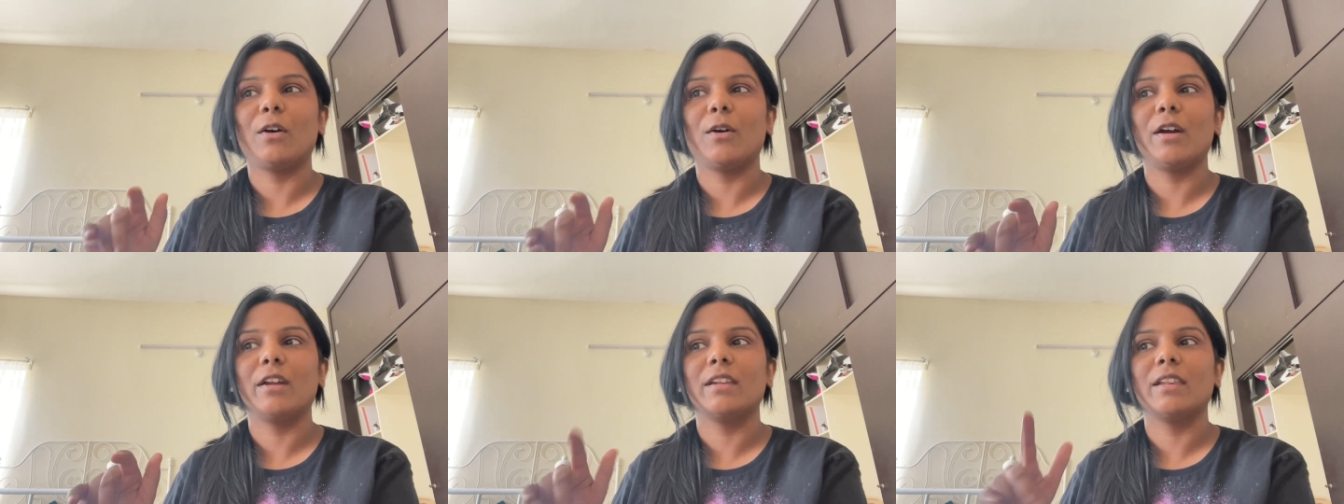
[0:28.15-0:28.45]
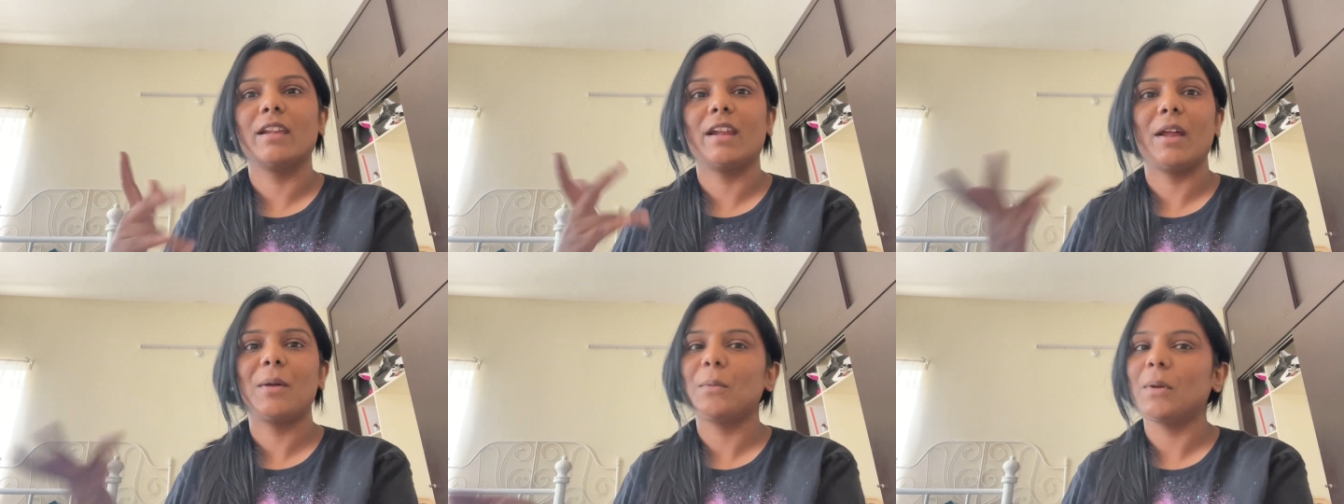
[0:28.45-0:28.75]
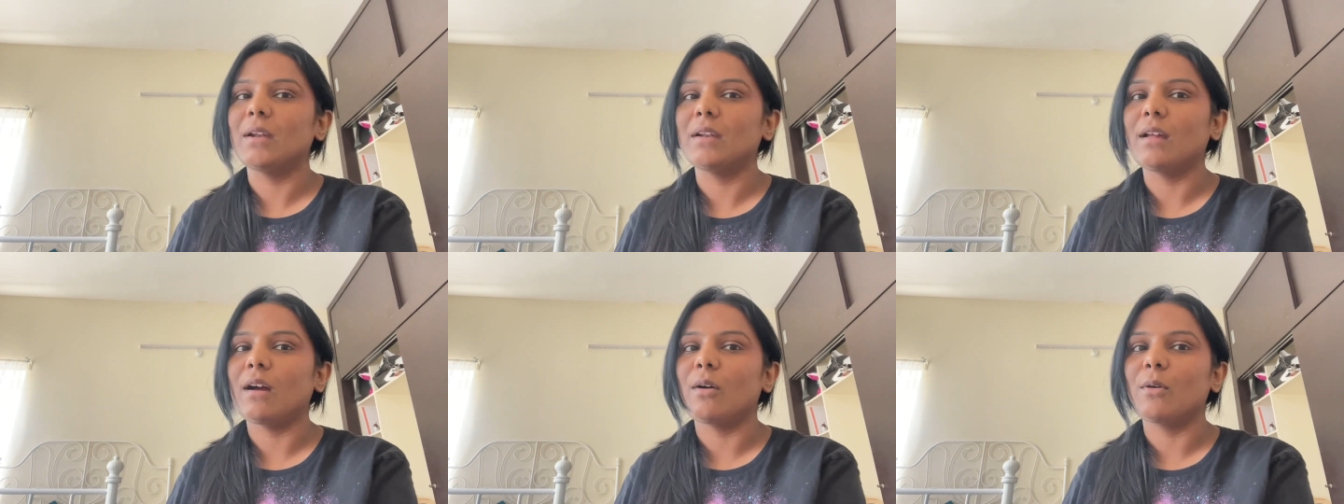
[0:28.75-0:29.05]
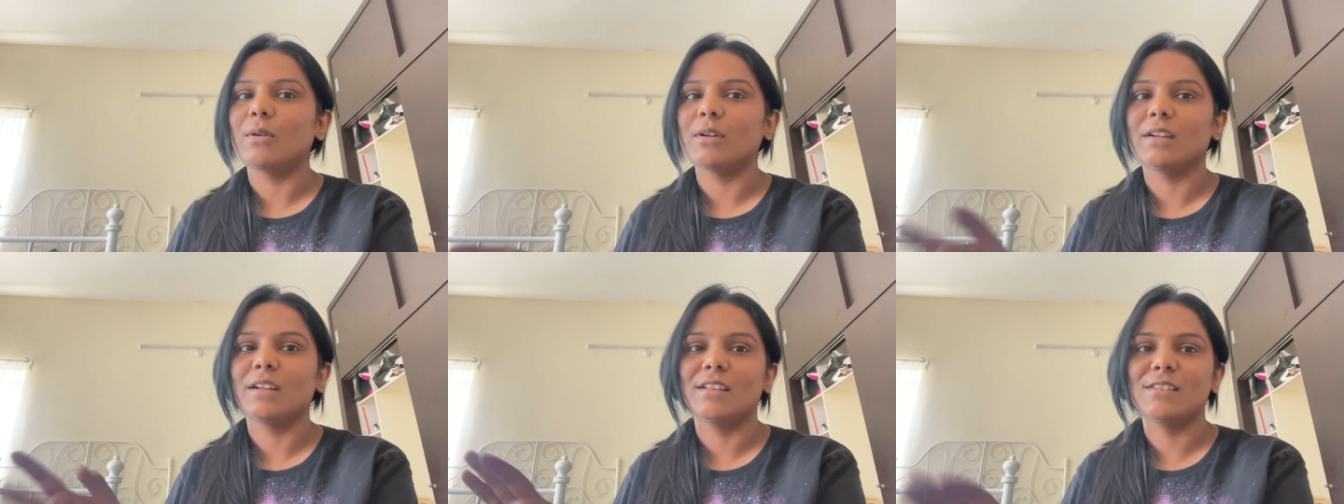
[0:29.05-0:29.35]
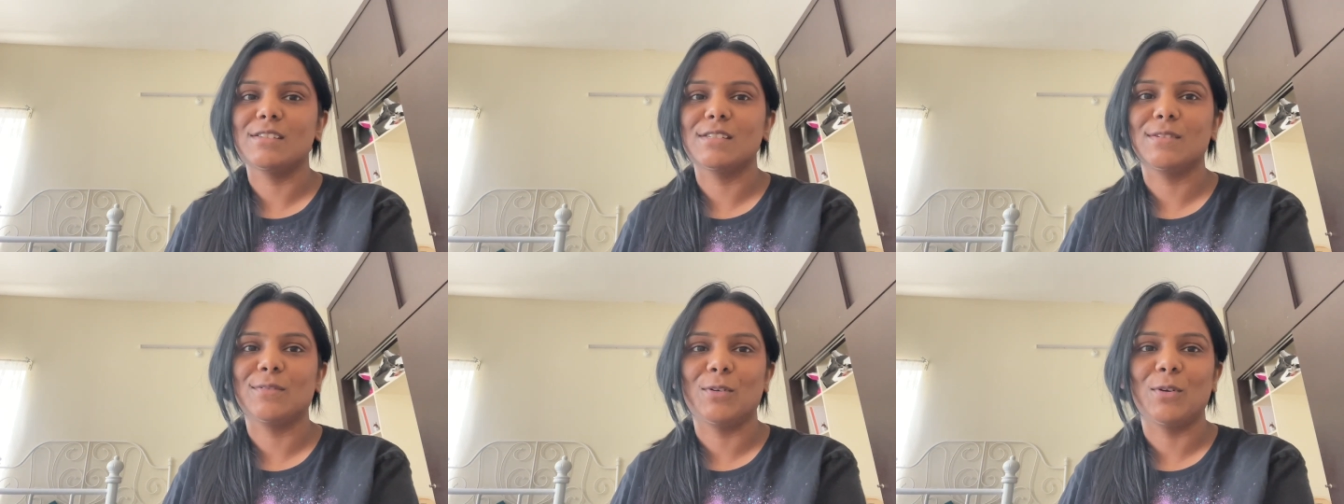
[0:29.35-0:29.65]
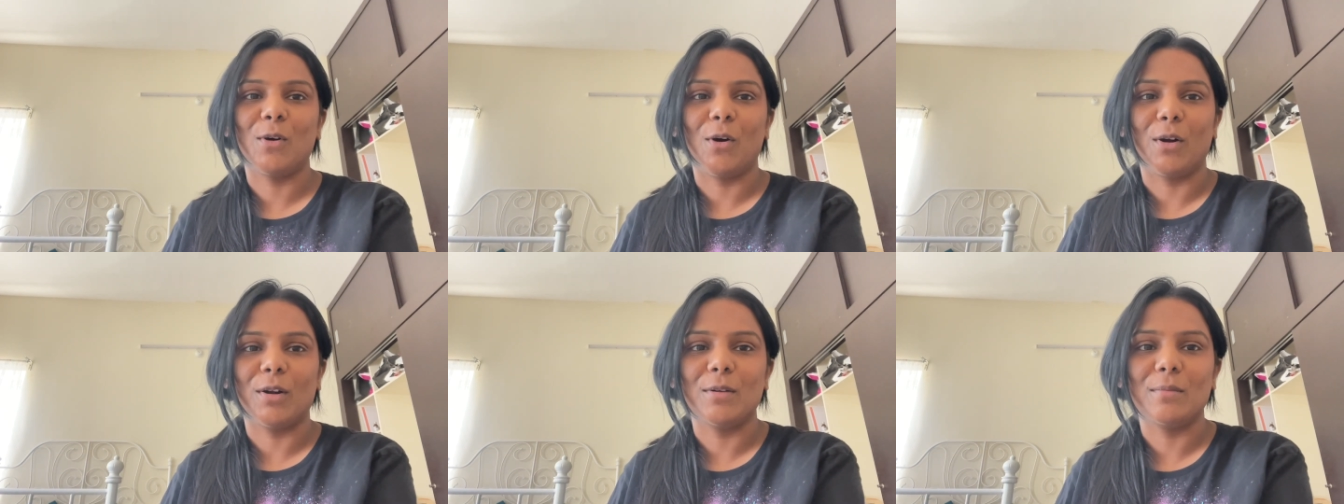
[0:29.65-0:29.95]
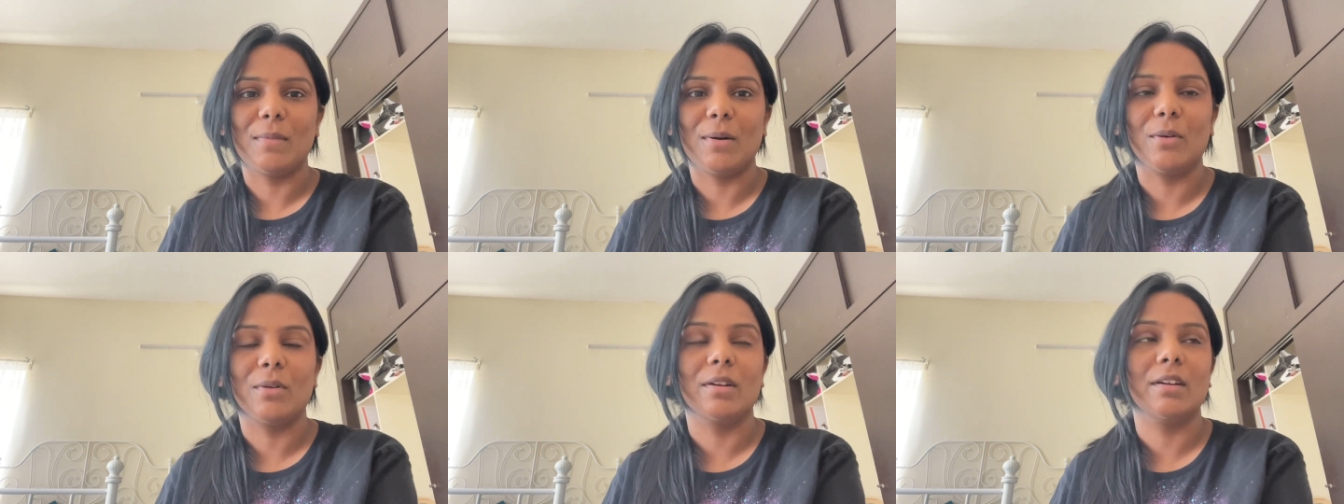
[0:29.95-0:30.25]
and then I went out and I just forgot
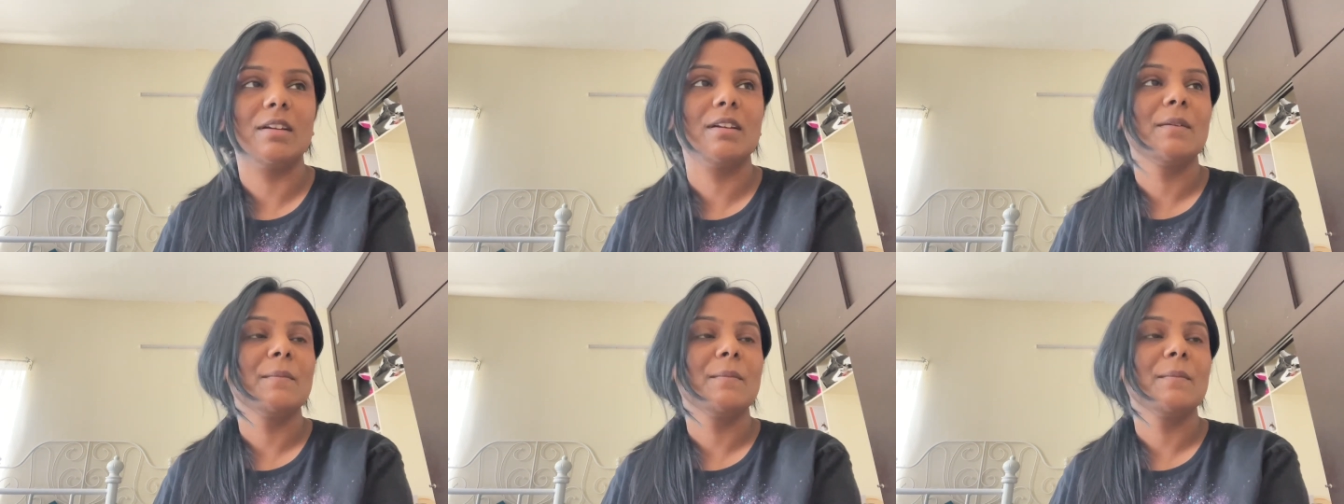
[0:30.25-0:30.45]
about it.